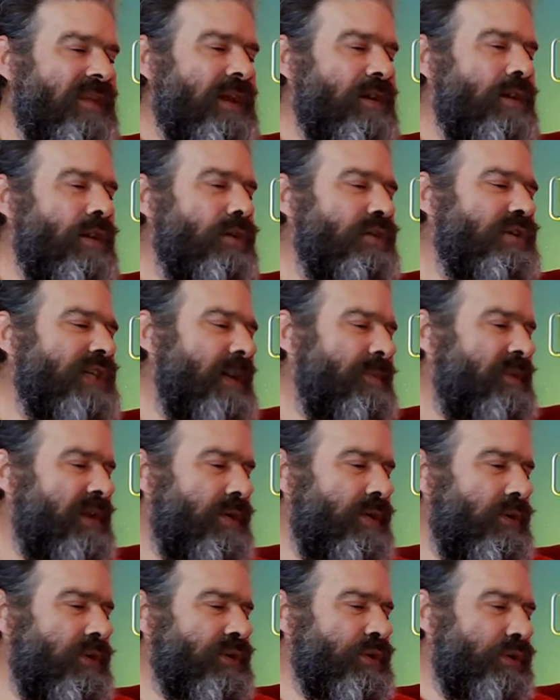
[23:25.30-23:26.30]
they're locked up.
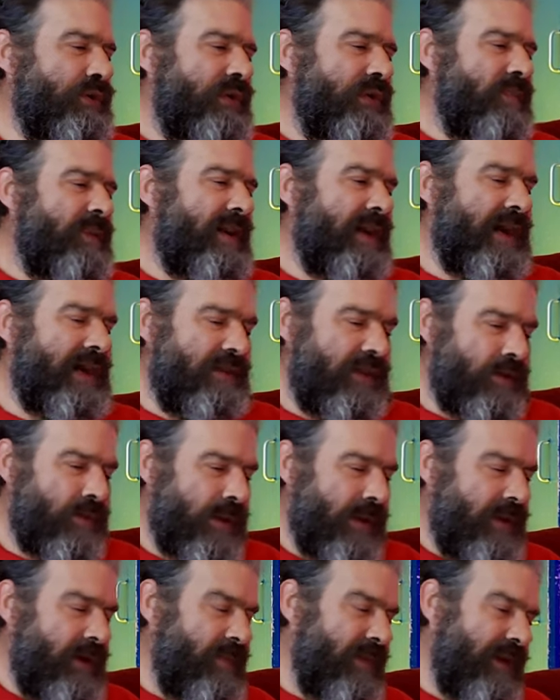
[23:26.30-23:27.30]
They're all talking about how they're worried